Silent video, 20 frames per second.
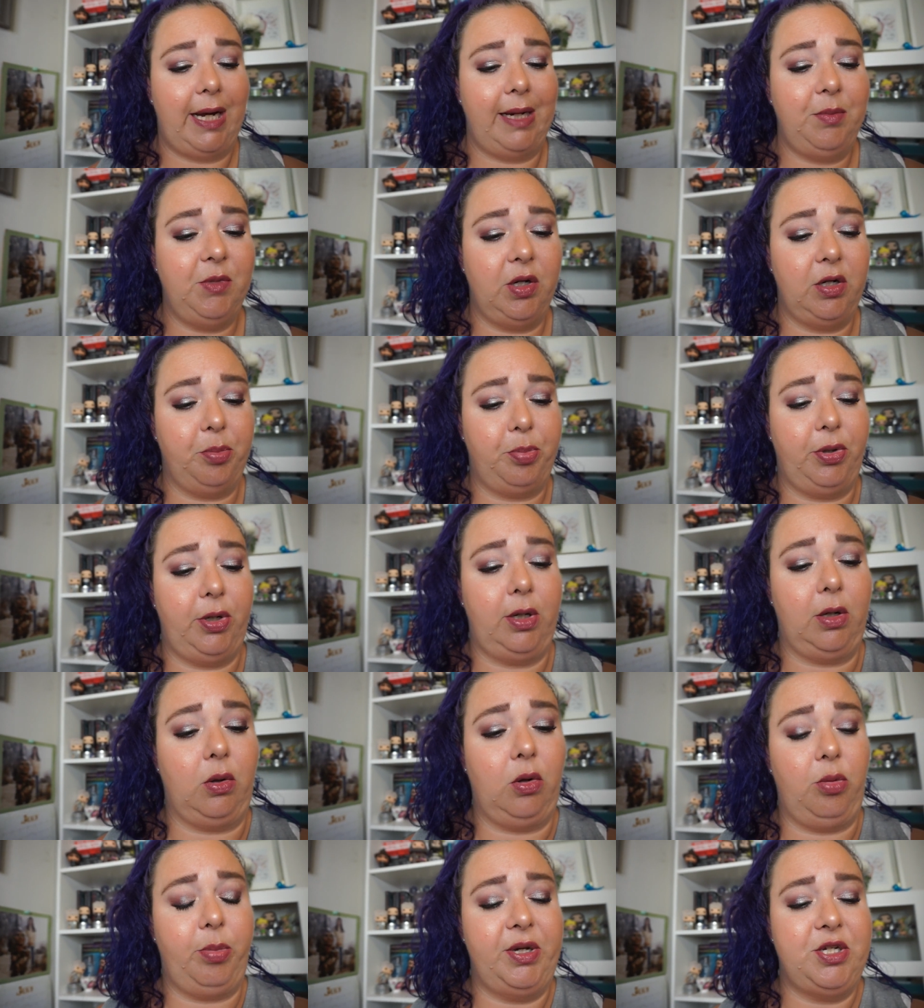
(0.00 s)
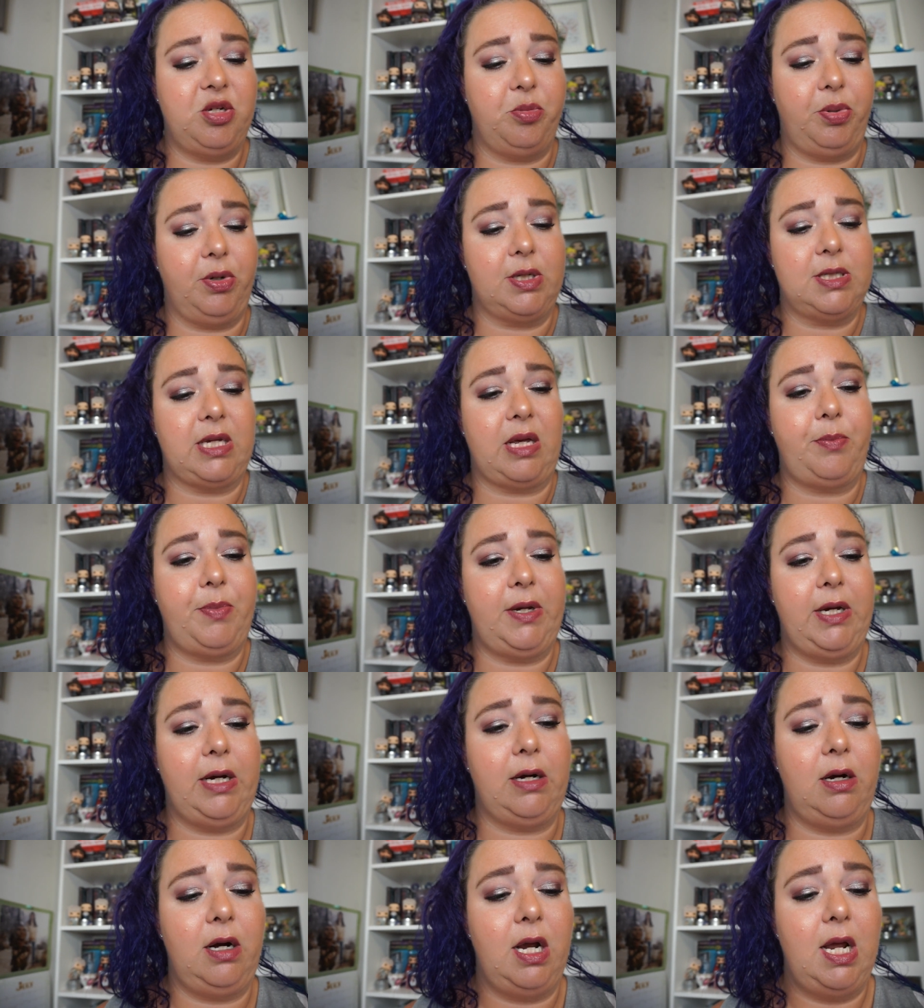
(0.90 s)
I'm going to put a whole bunch of books up
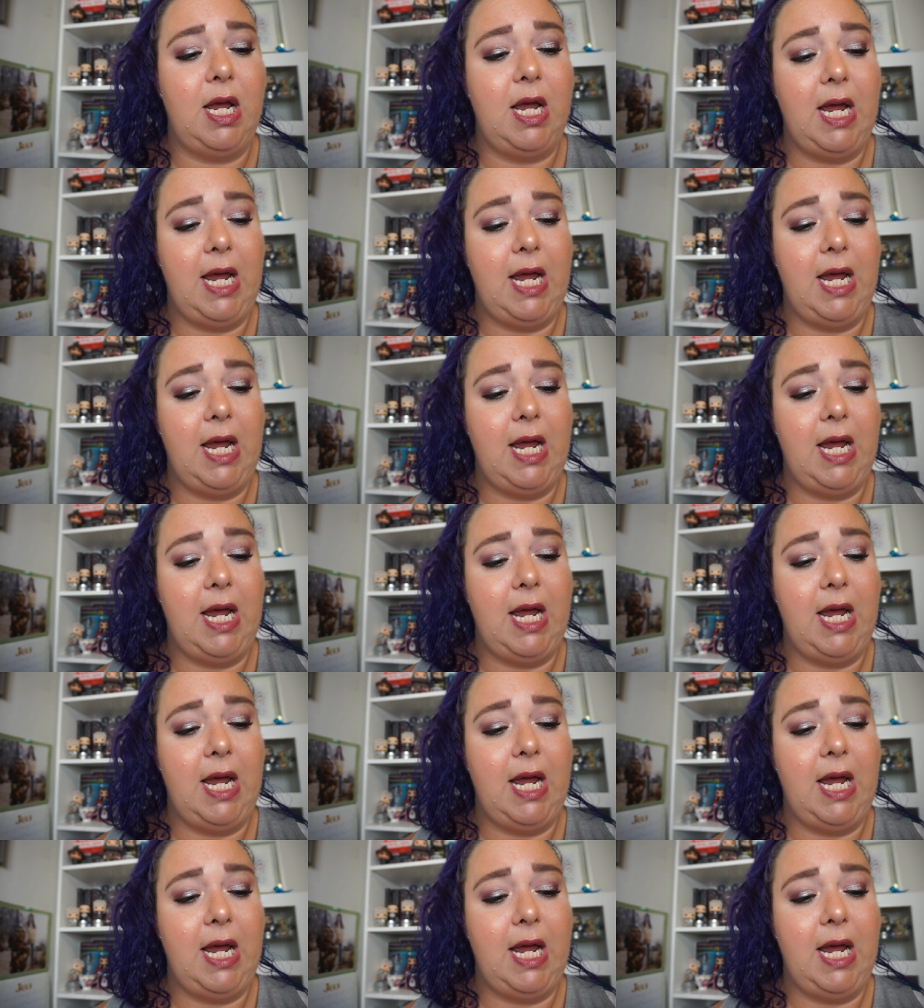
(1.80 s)
here,